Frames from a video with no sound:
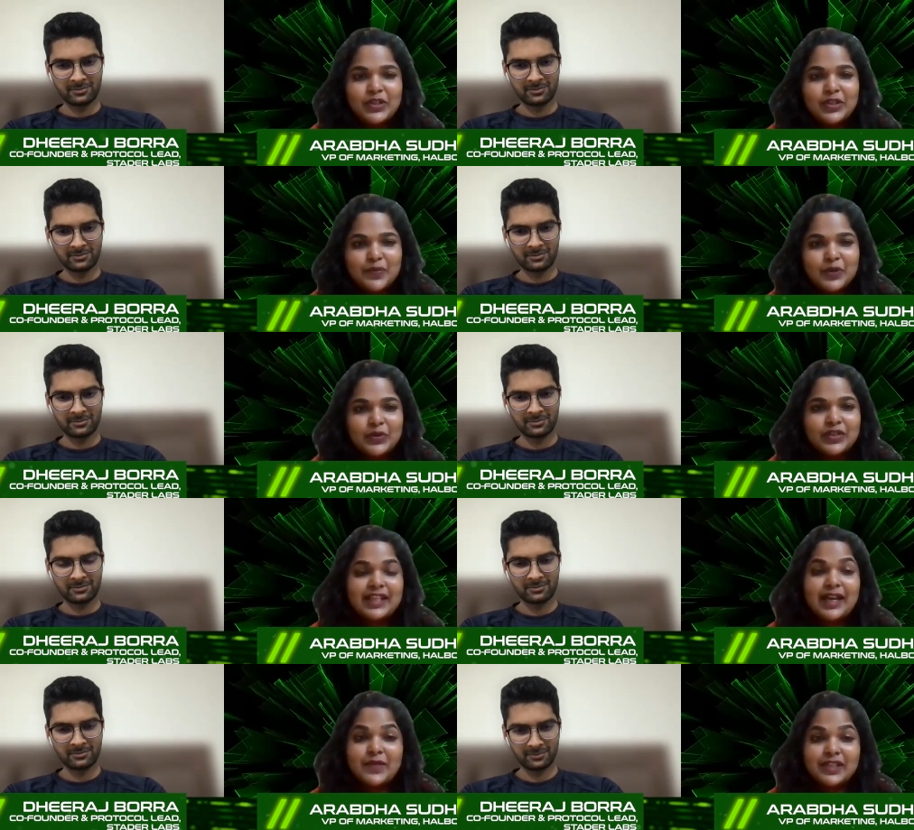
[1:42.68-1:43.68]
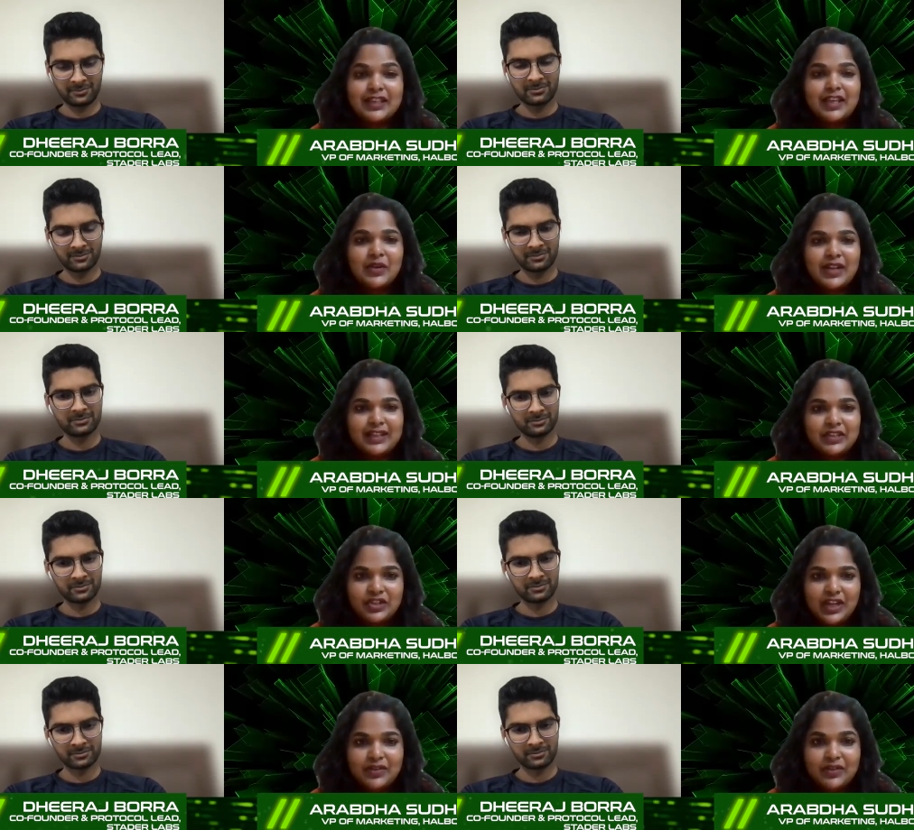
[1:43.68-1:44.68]
Speaker 1: How do you approach
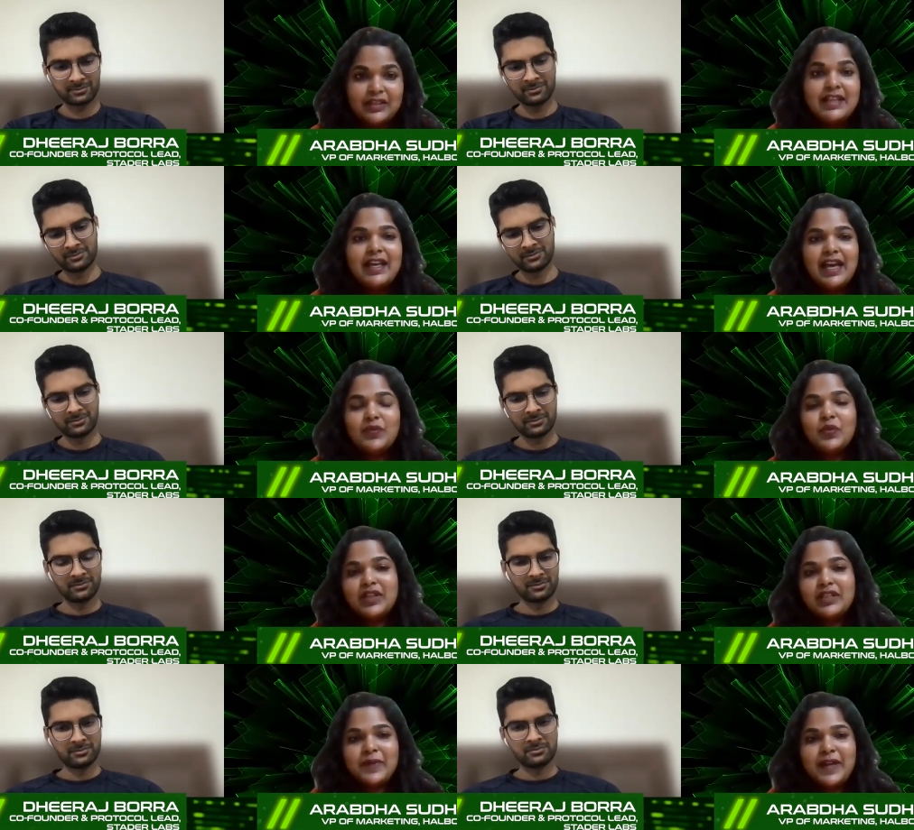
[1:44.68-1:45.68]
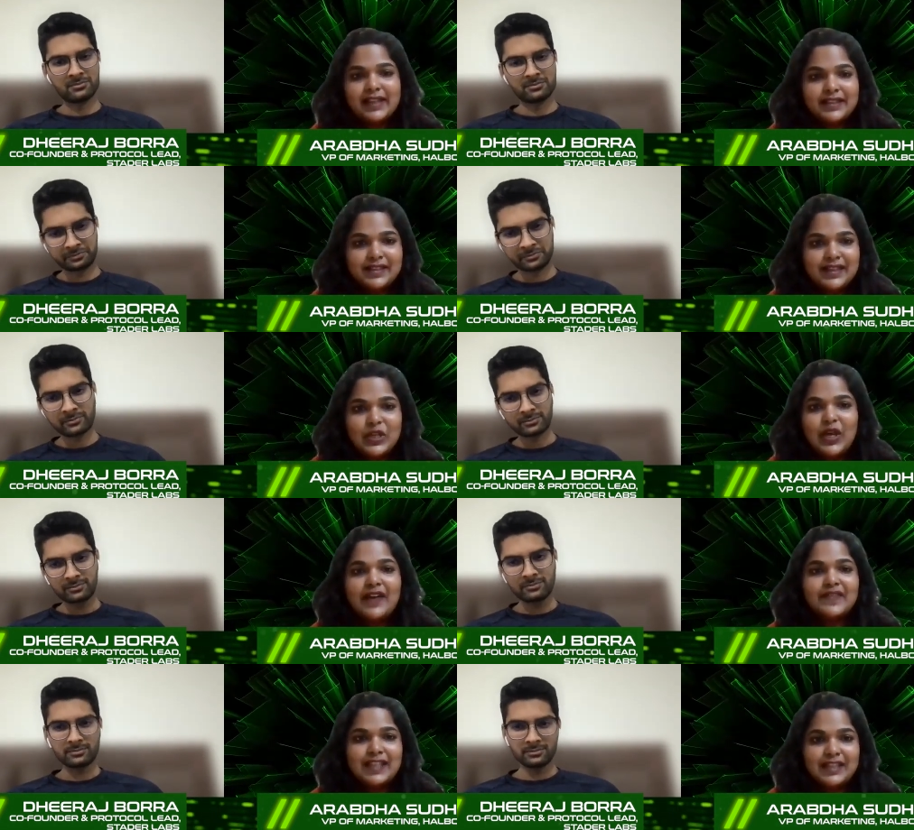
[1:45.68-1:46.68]
cybersecurity in general, and what are the
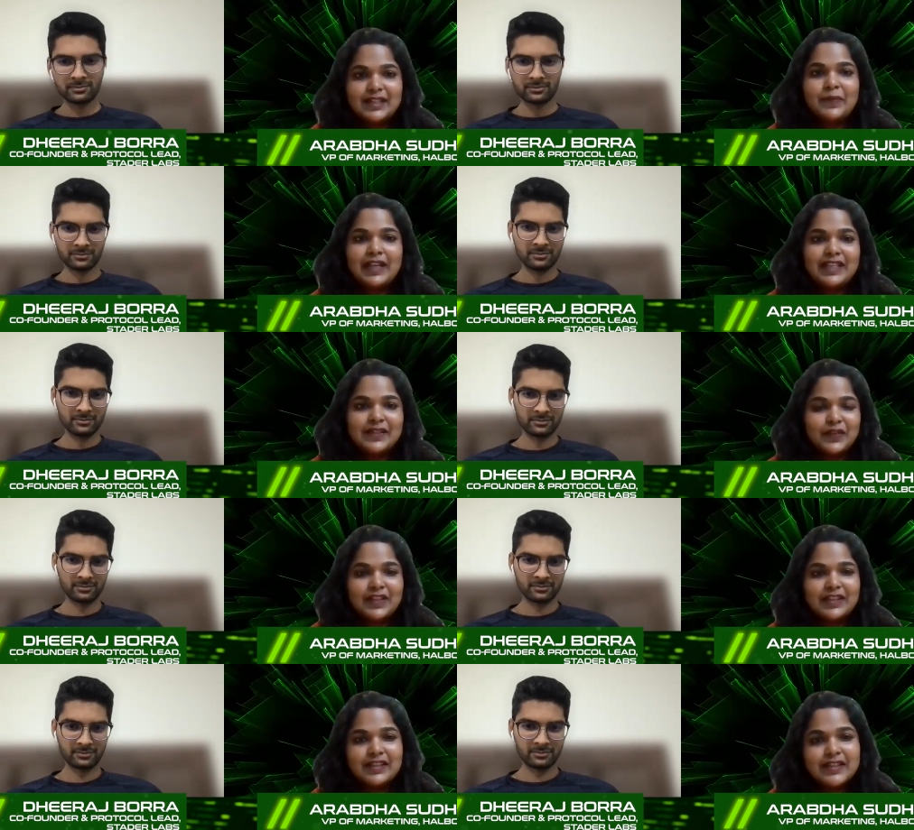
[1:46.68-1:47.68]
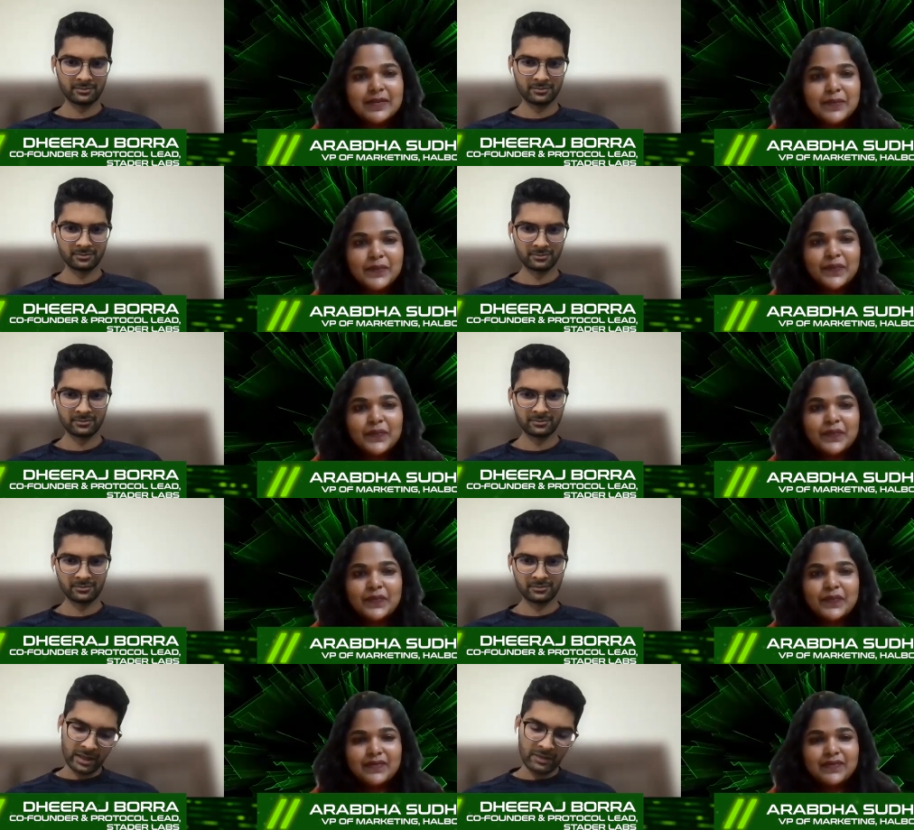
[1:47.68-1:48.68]
practices you have set in place for this?
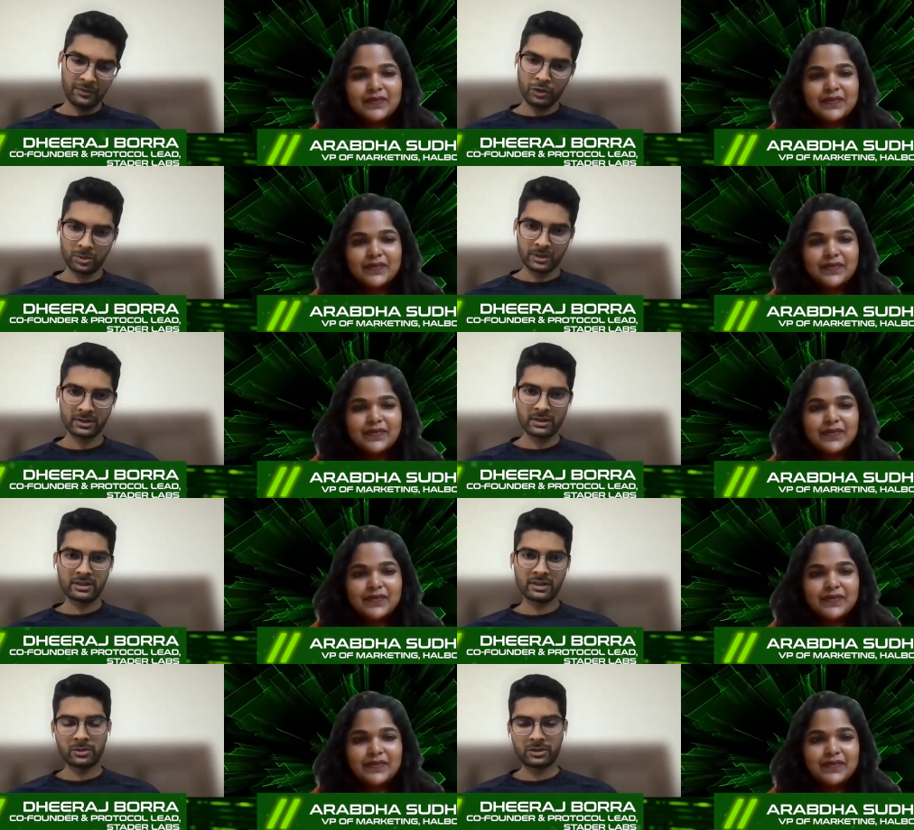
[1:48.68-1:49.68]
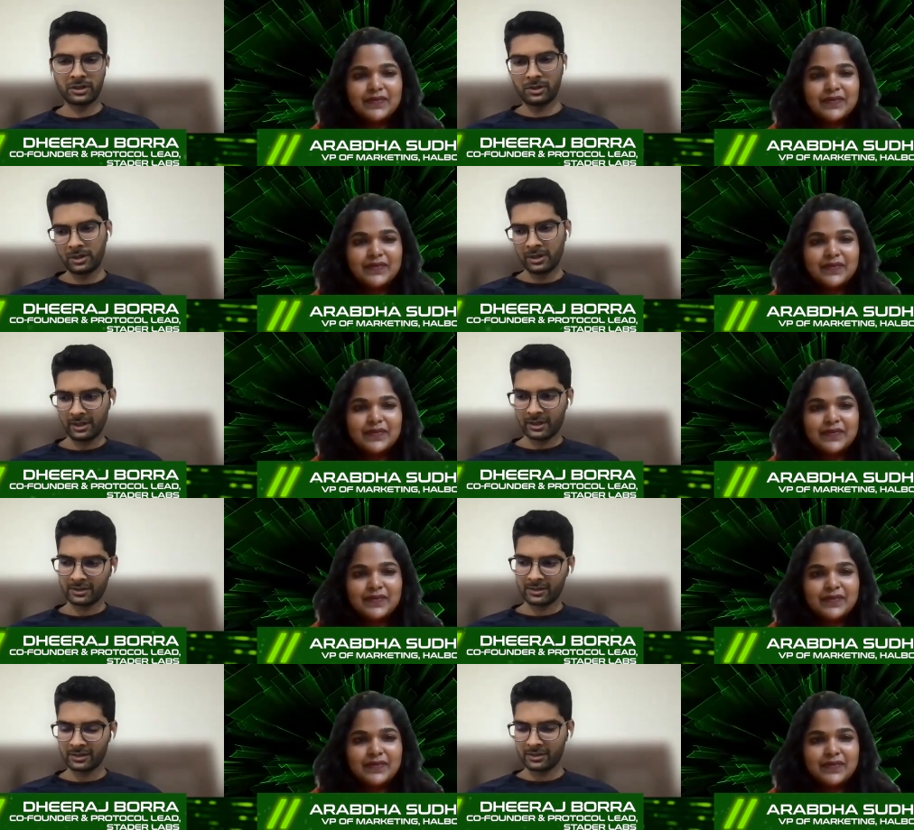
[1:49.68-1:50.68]
Speaker 2: I view personally cybersecurity
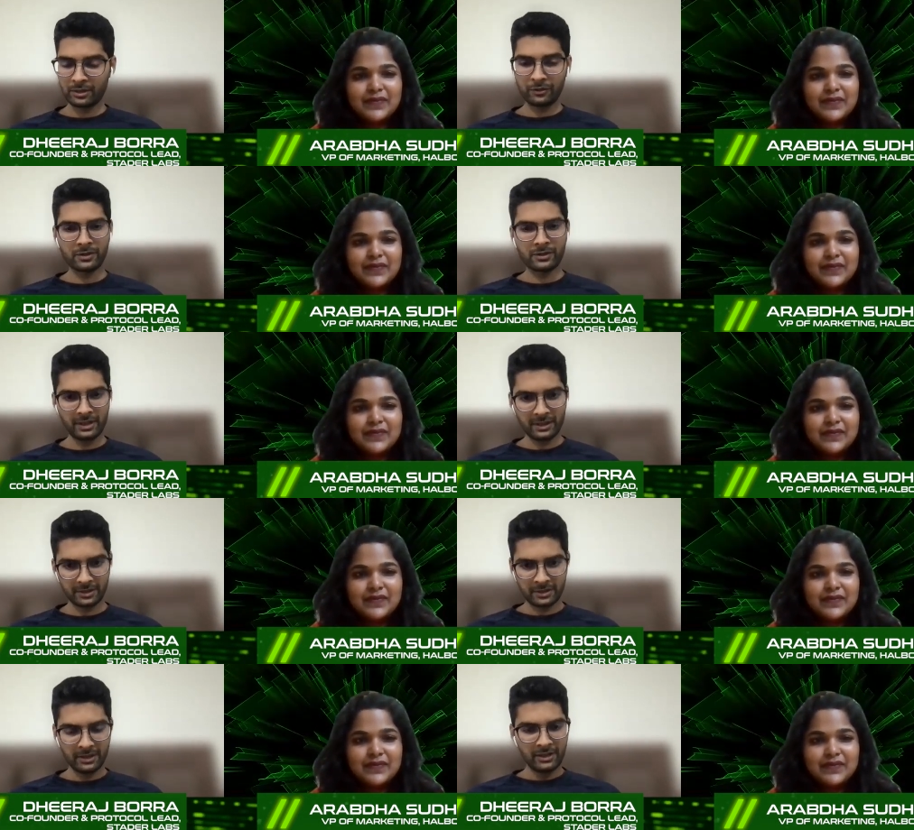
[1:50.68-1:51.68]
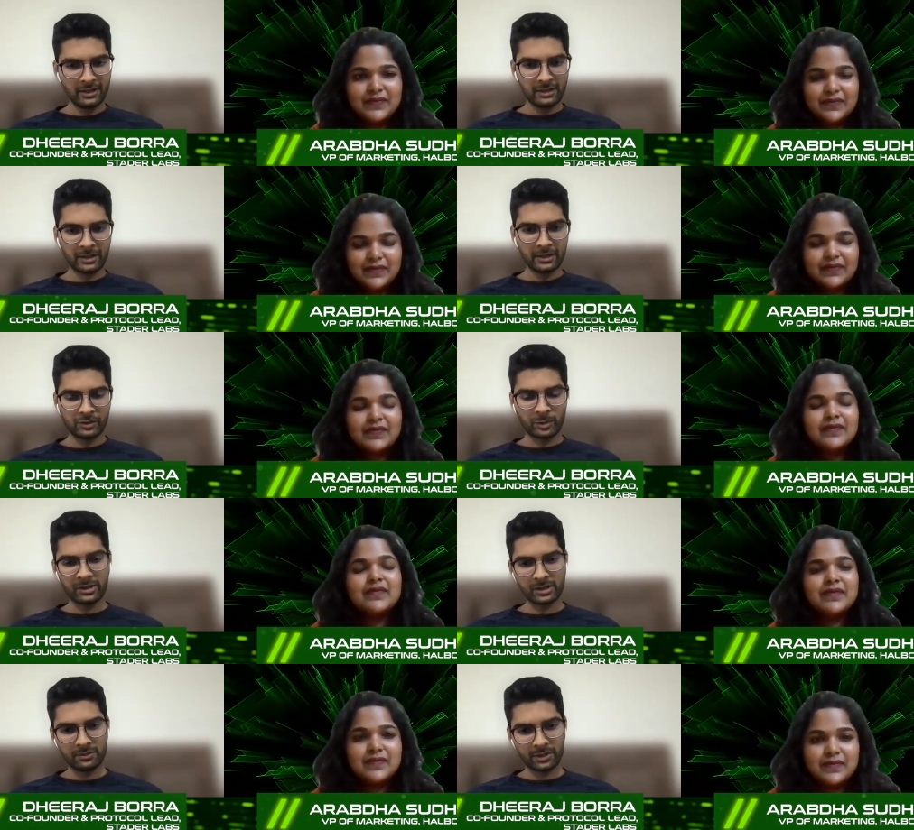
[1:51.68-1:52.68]
as a defense layer, right?
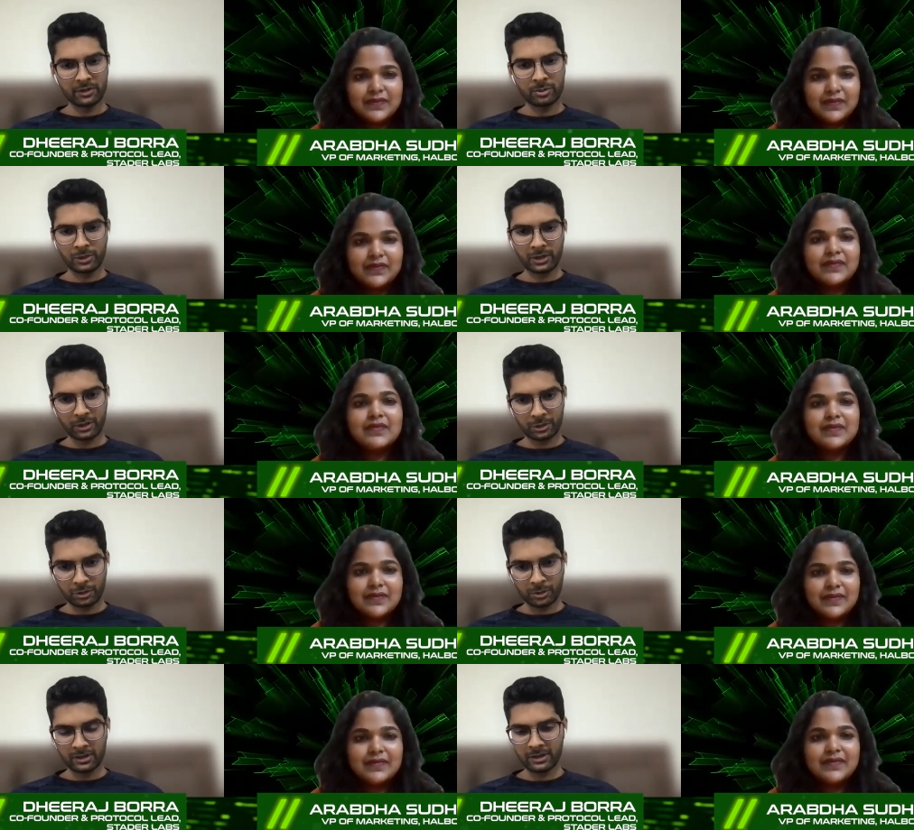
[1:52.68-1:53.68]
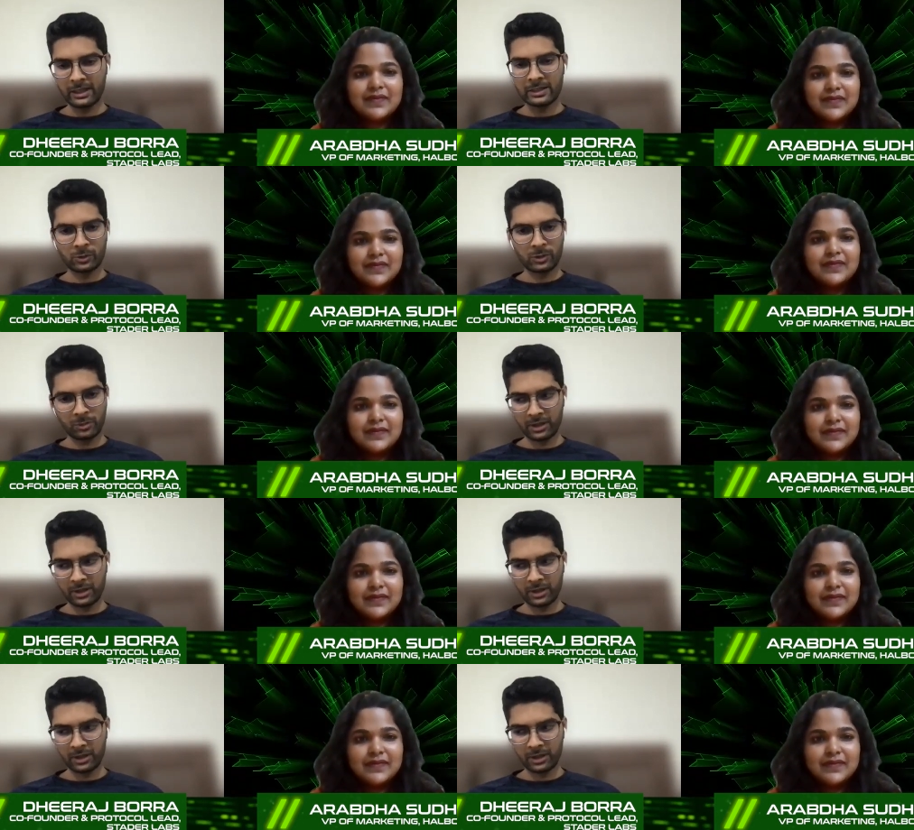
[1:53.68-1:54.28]
Especially when we're putting out code that deals with